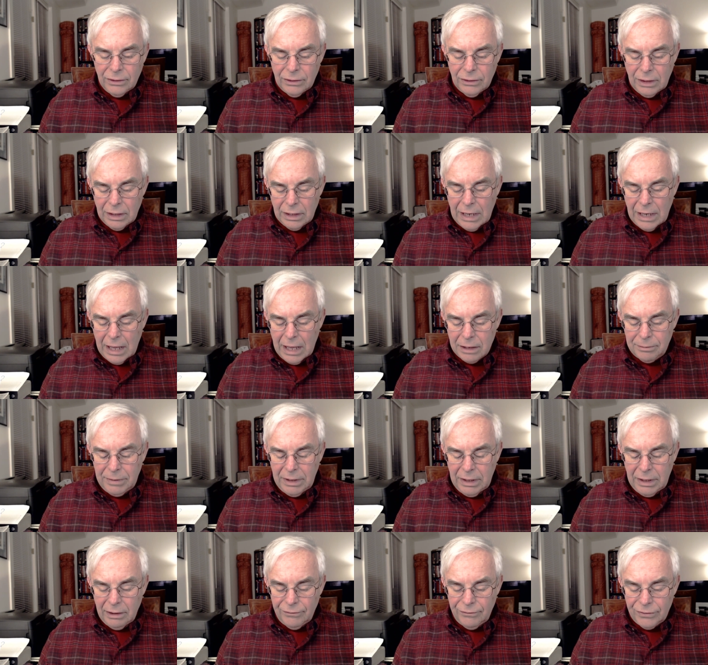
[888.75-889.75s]
The
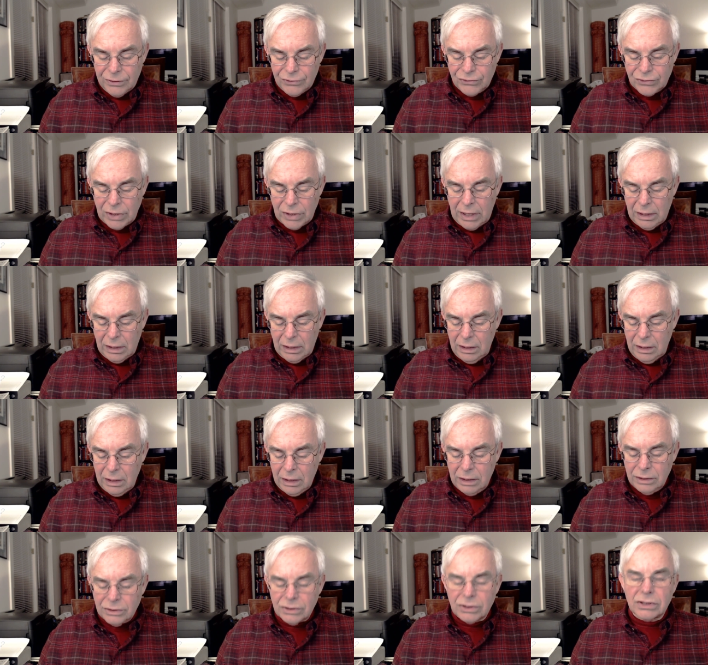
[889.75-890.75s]
anatomy of the psyche
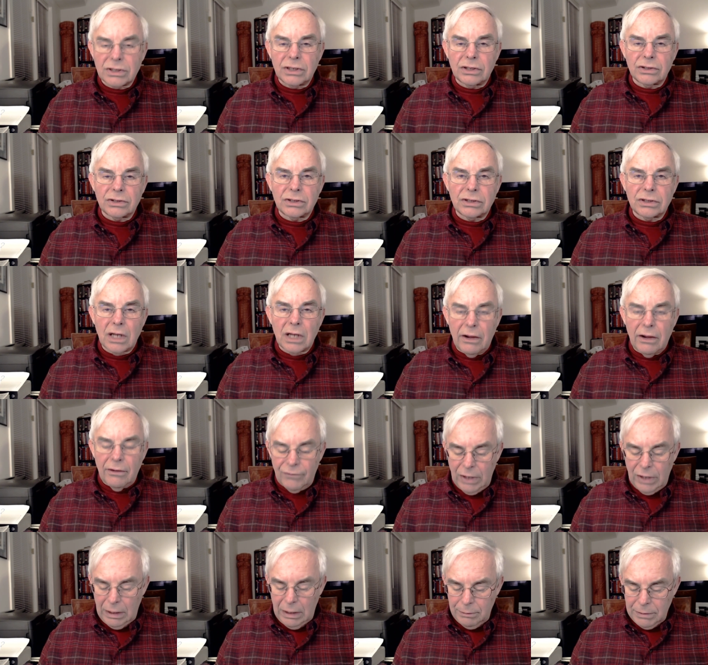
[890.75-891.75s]
consists
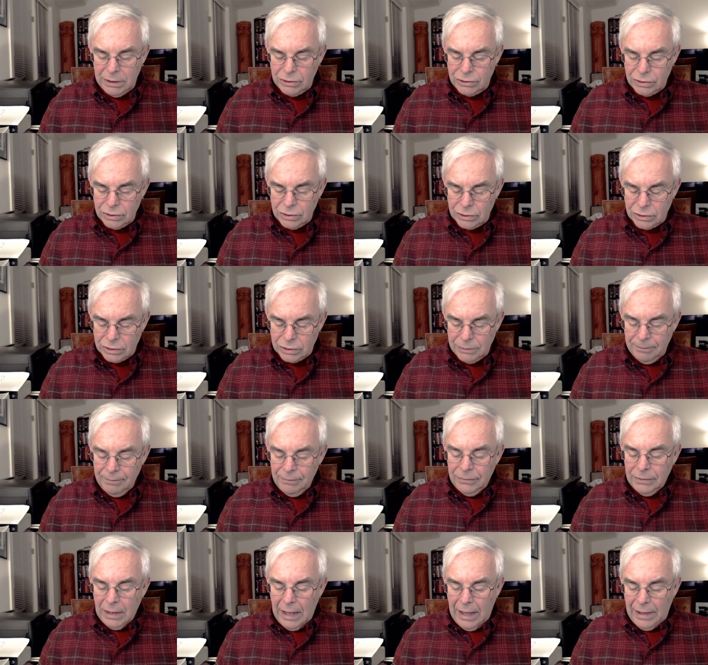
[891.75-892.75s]
of images,
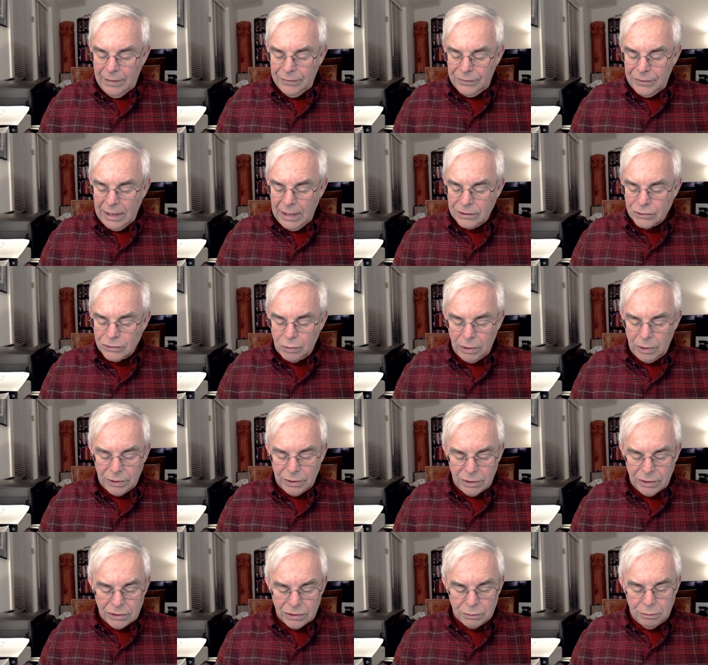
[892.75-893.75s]
and that's what
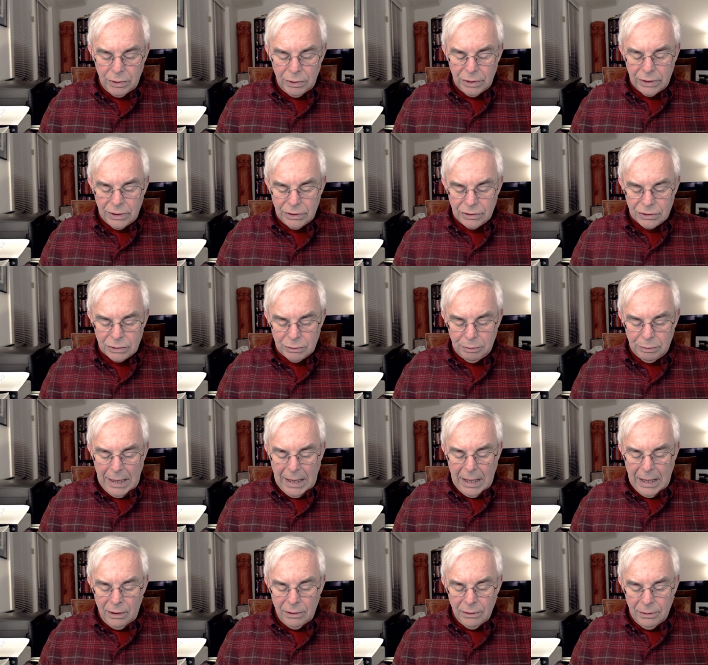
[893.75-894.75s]
this book is
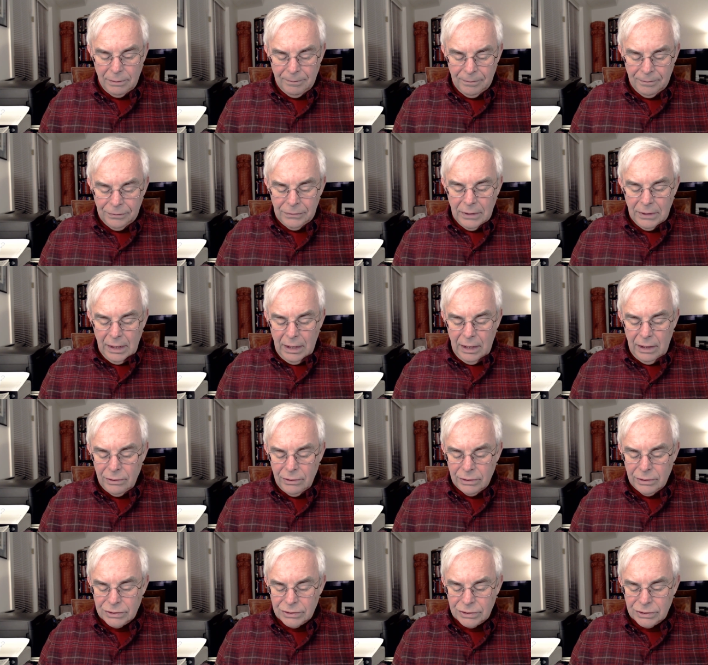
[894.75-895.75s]
about.
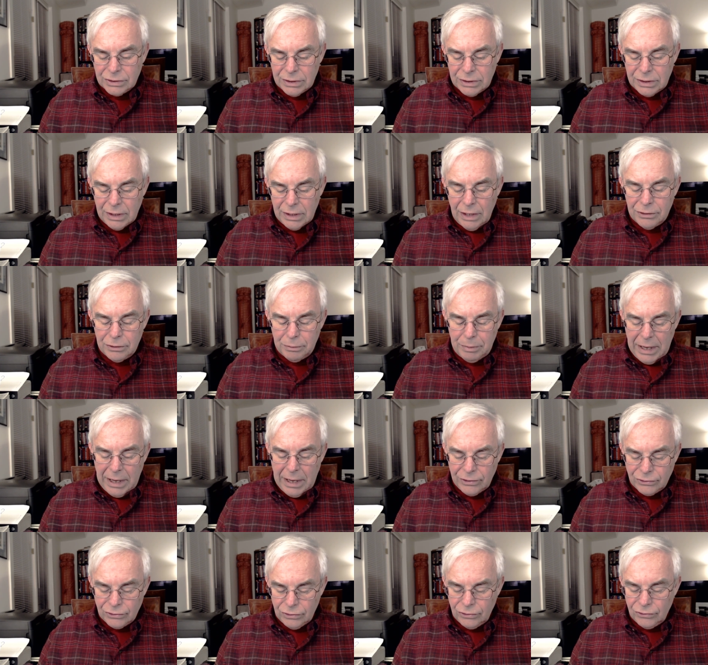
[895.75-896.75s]
Here is another
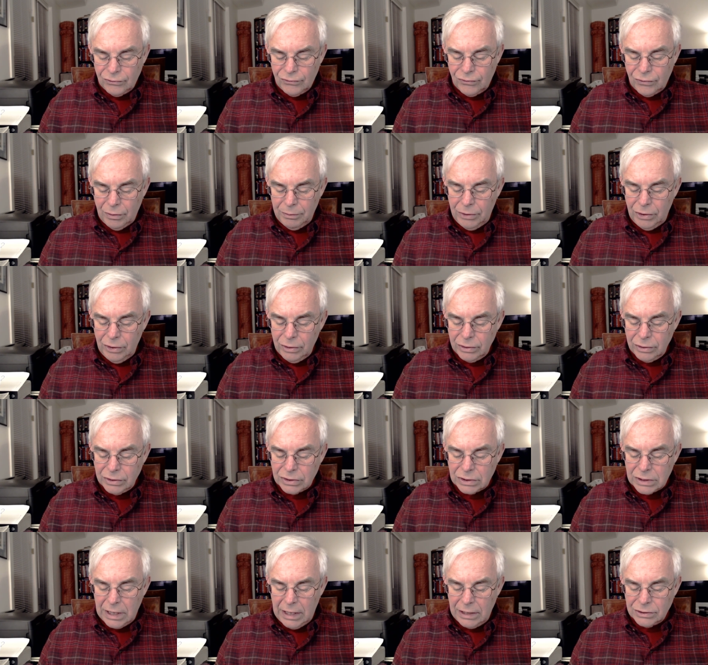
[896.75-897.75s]
passage from
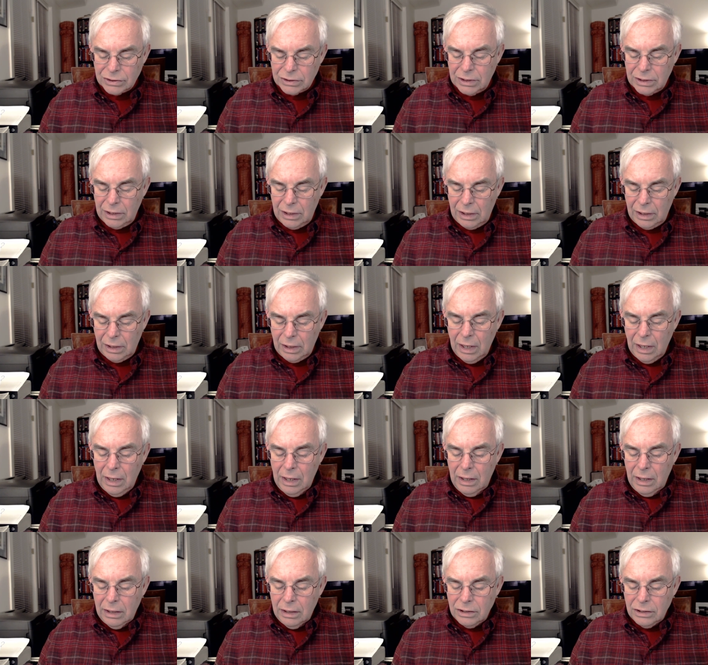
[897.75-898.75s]
Jung's essay,
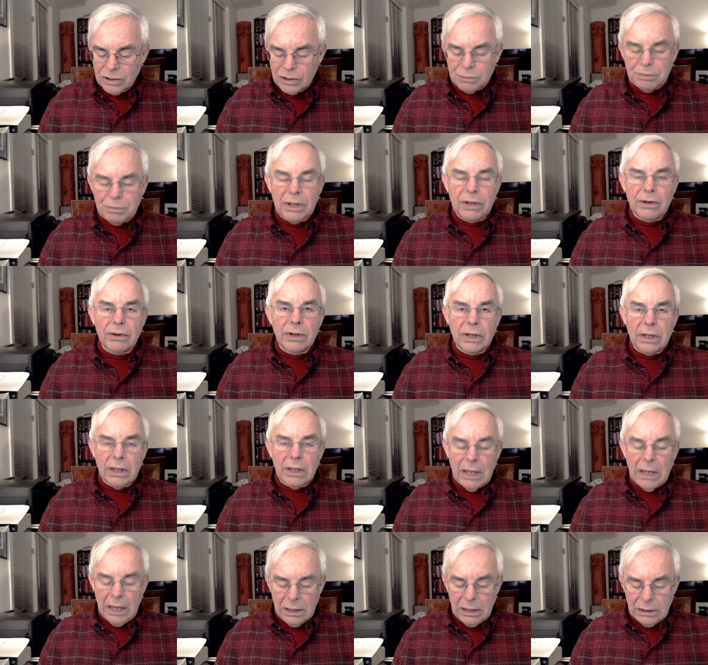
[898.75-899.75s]
Spirit
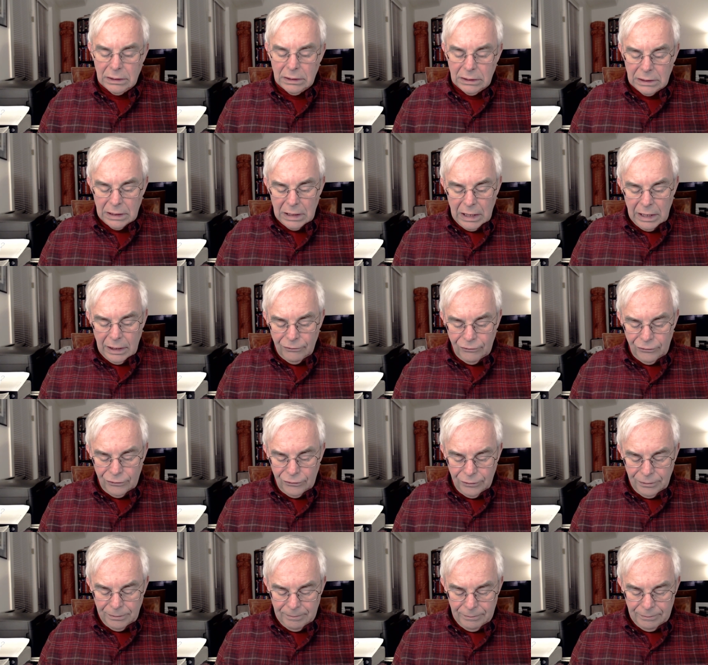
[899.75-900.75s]
and Life.
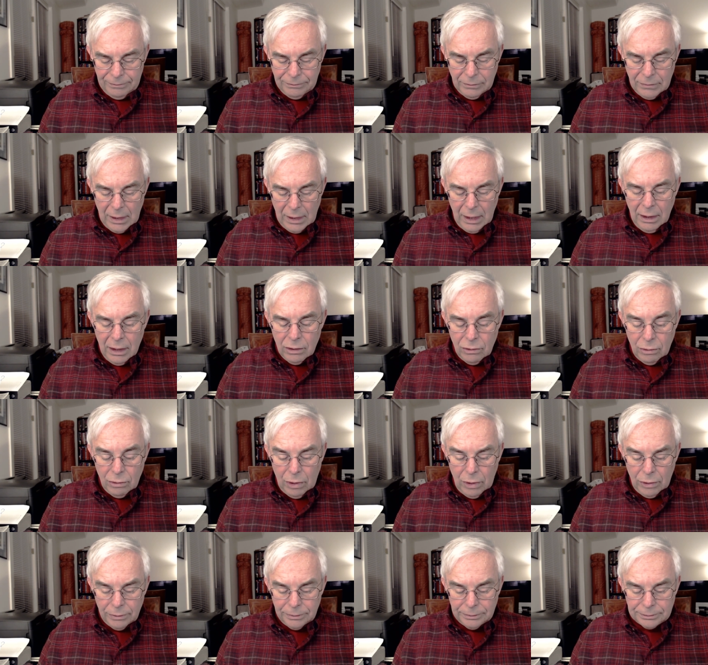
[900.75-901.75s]

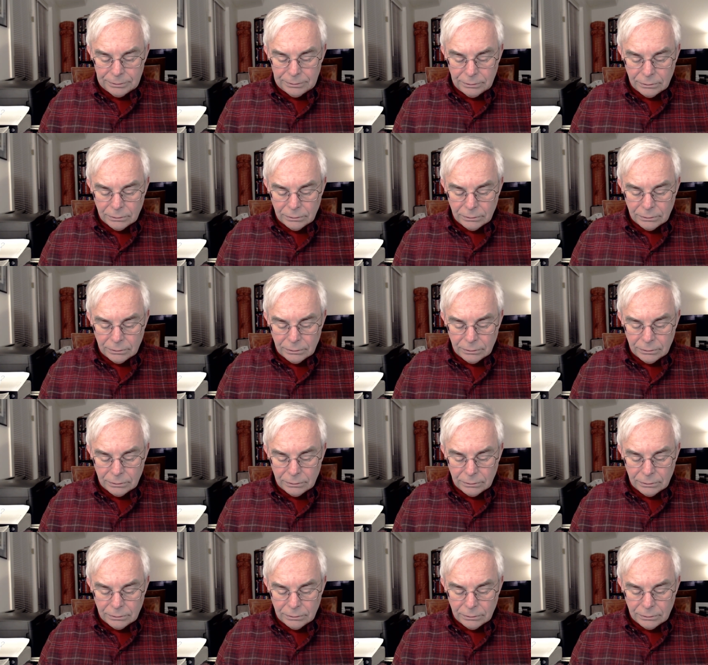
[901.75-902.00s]
Quote,